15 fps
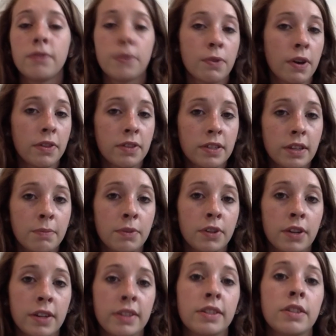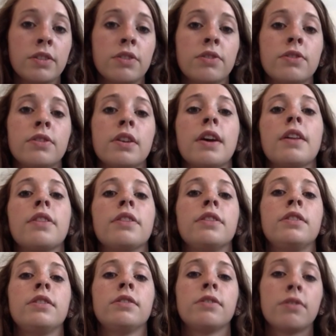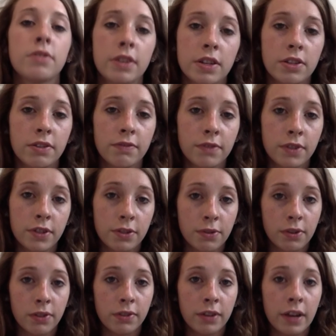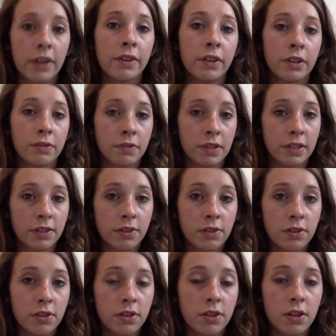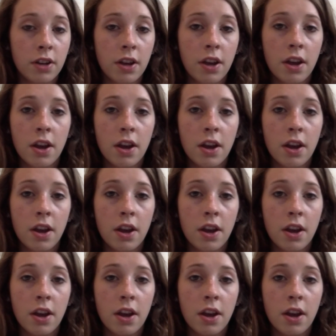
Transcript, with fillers: throughout the summer as an intern at the Association for Historical Dialogue and Research,